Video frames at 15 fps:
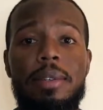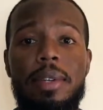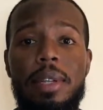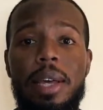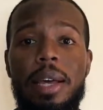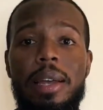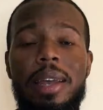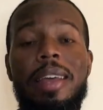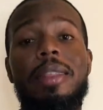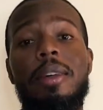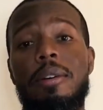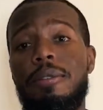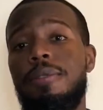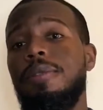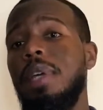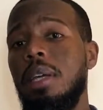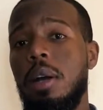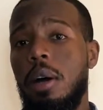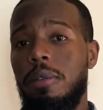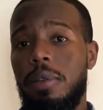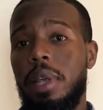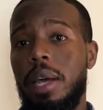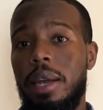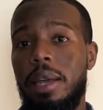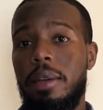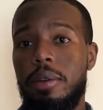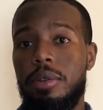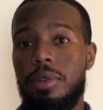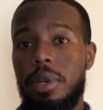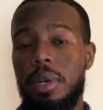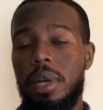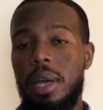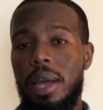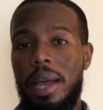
to that and they'll feed off of that energy.